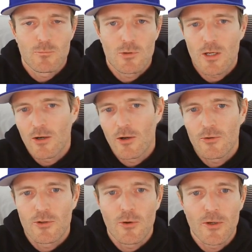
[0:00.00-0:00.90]
You can
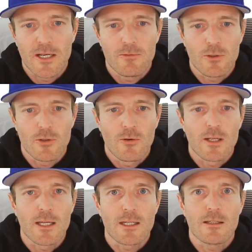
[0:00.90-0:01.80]
also donate if you don't
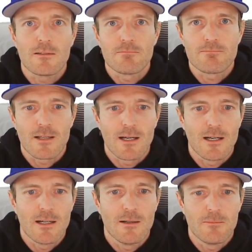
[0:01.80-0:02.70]
like it.
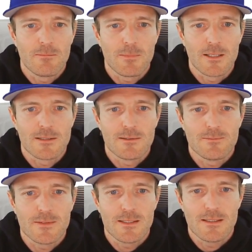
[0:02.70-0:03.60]
But
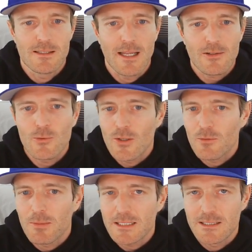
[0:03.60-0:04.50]
next to this
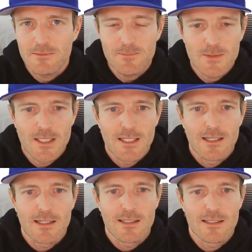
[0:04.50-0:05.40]
button,
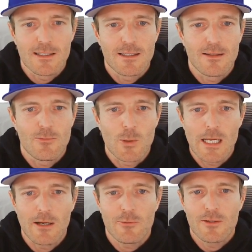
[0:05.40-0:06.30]
we
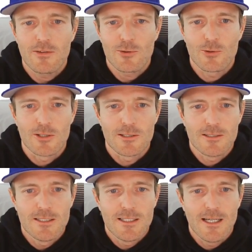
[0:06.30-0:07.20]
have Discord.
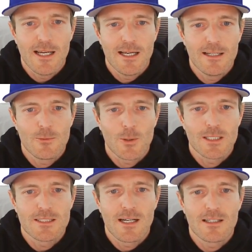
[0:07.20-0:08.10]
And what
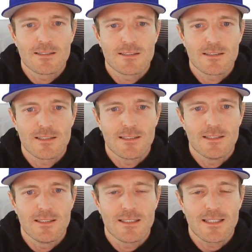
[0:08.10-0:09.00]
it does,
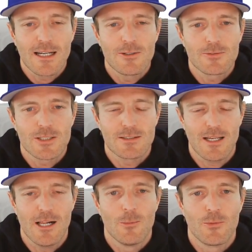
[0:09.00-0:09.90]
it kind of just
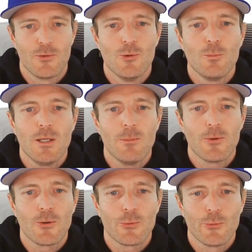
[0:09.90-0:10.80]
helps new
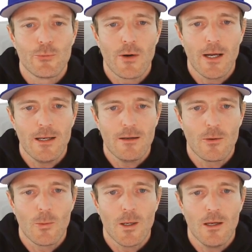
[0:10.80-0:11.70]
people to find
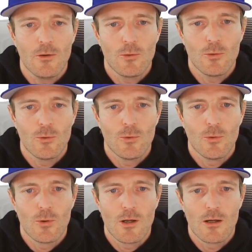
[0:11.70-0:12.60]
a way to